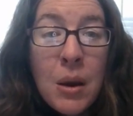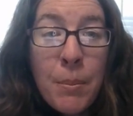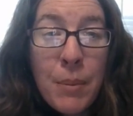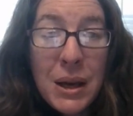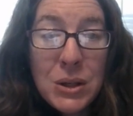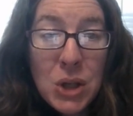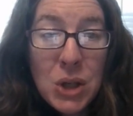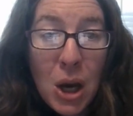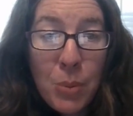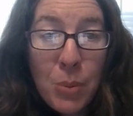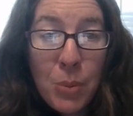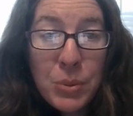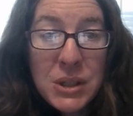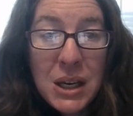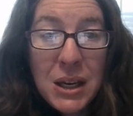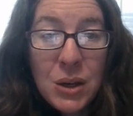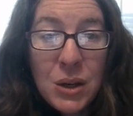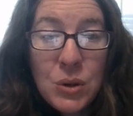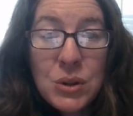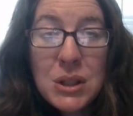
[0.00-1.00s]
my chopped
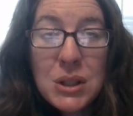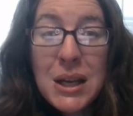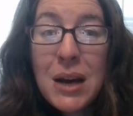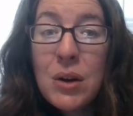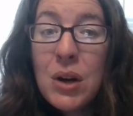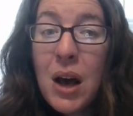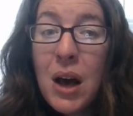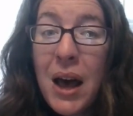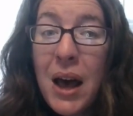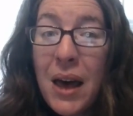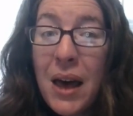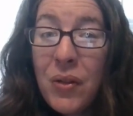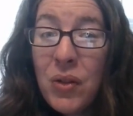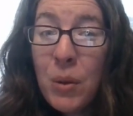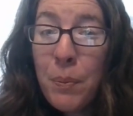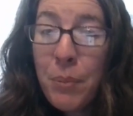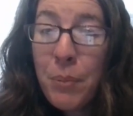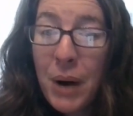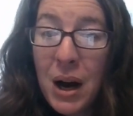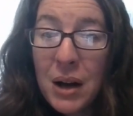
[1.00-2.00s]
potatoes down at
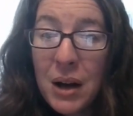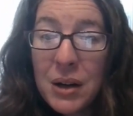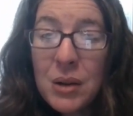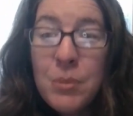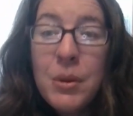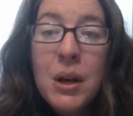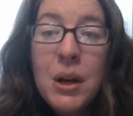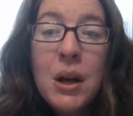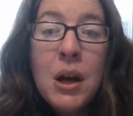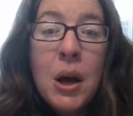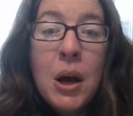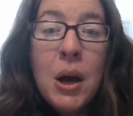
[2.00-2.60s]
the bottom,